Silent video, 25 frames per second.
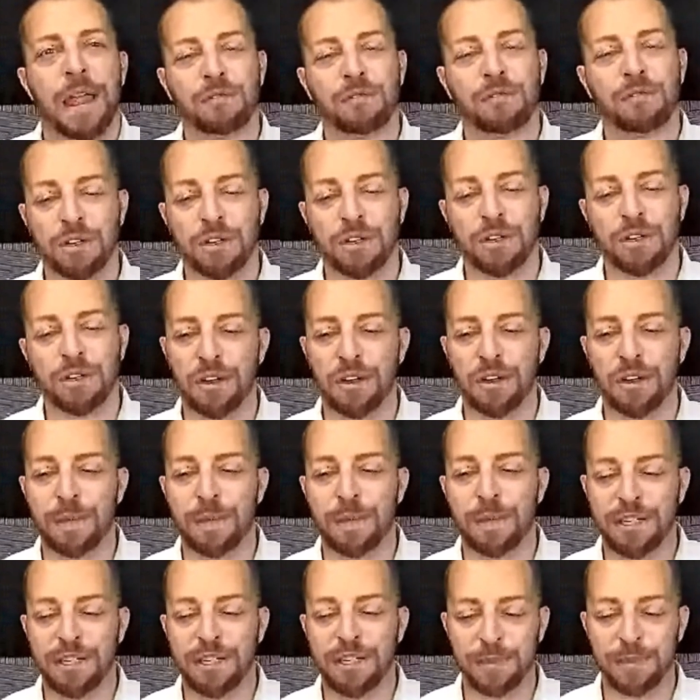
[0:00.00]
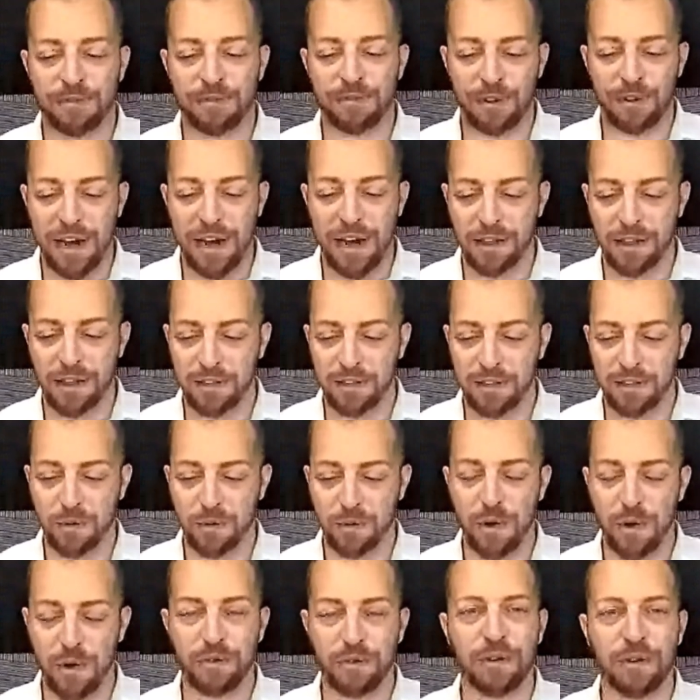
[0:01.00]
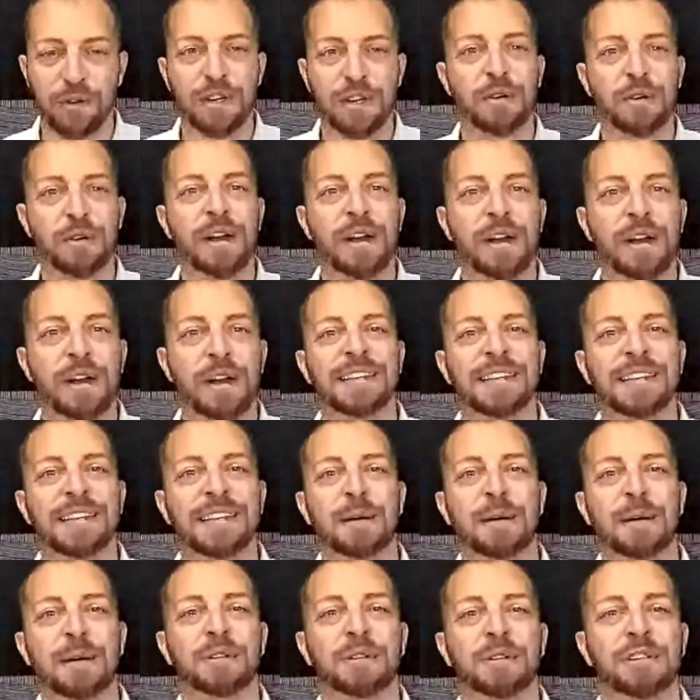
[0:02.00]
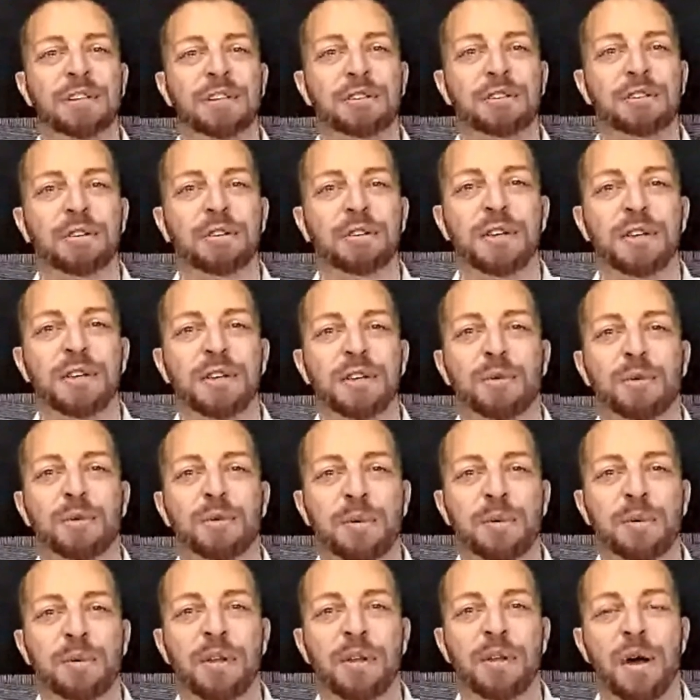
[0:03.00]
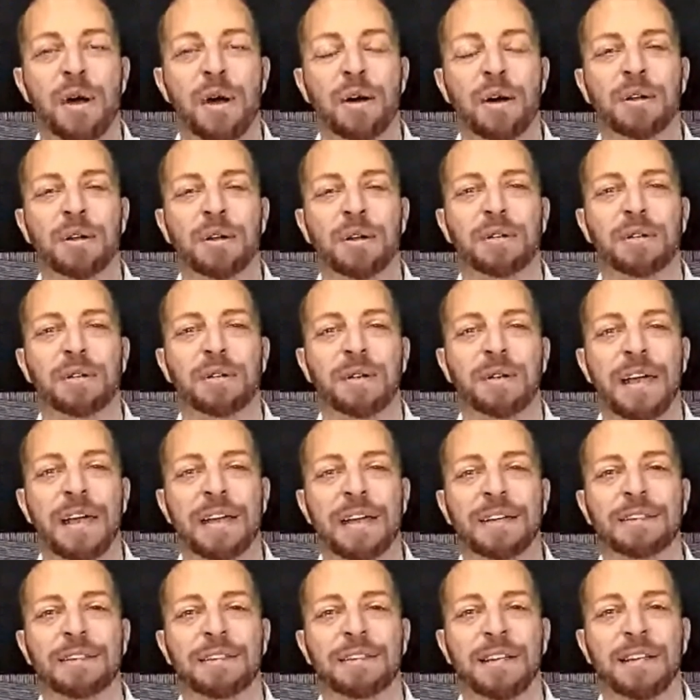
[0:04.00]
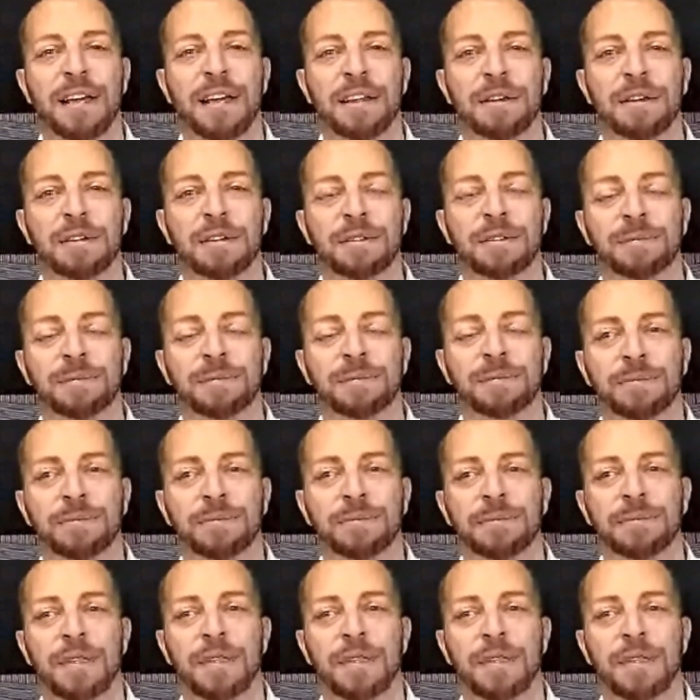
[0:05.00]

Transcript: And of course, you know, the Benjamin Franklin quote if we don't hang separately, surely we will all hang together.